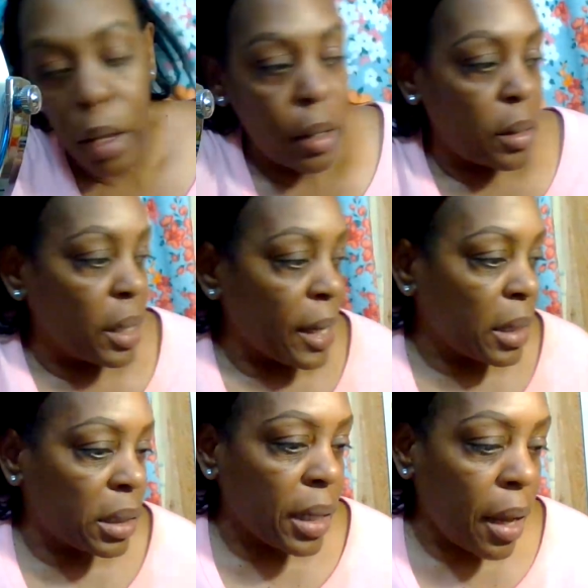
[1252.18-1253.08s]
Set that
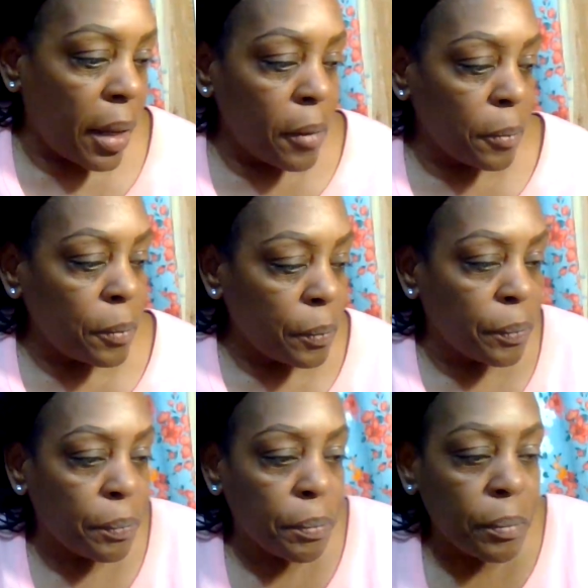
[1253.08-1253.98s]
aside
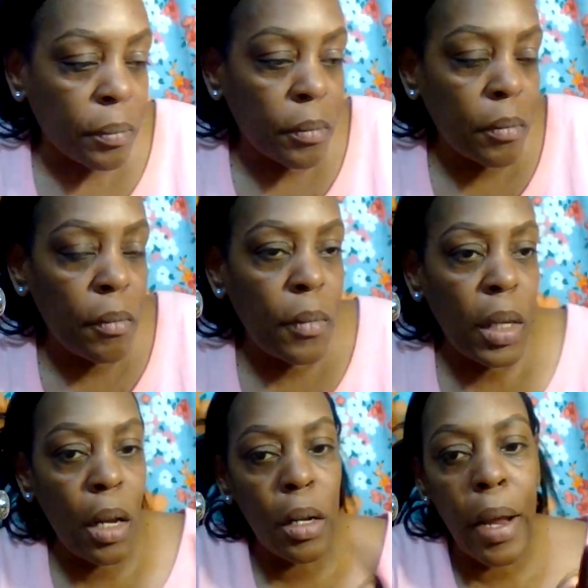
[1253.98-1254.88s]

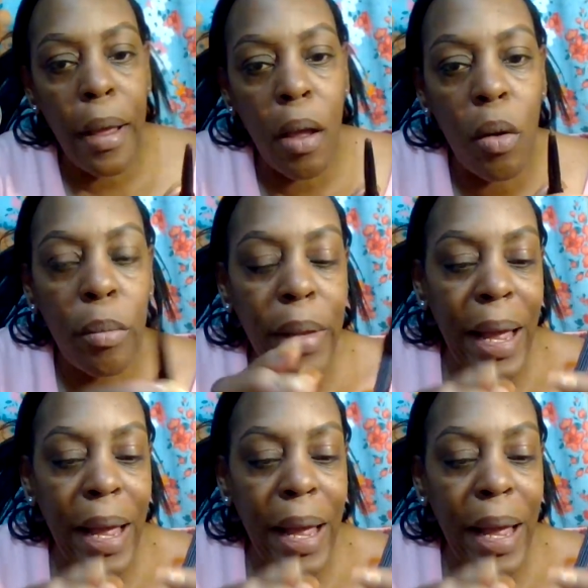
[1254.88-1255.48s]
now